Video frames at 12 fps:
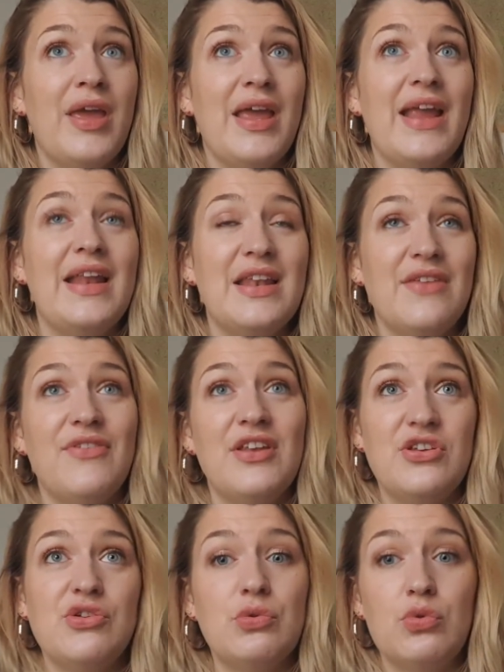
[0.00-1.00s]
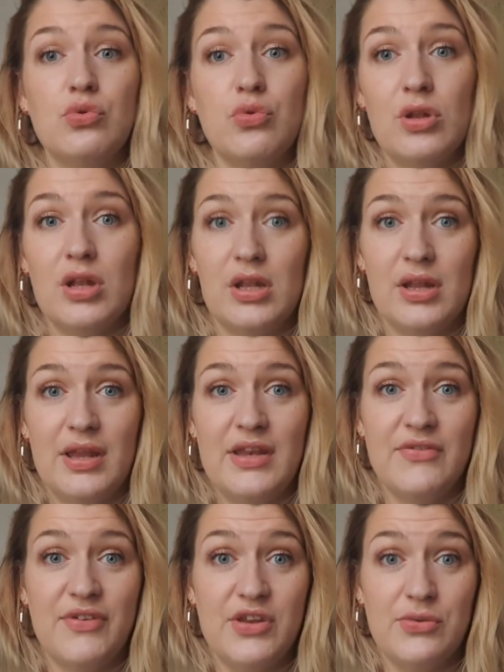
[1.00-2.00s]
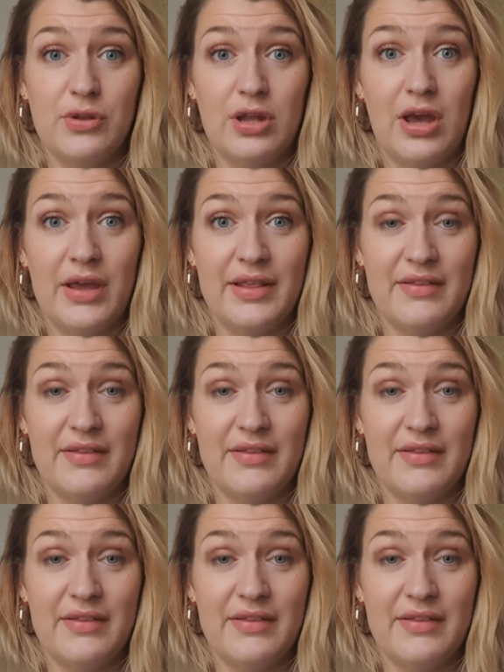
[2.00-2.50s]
individualized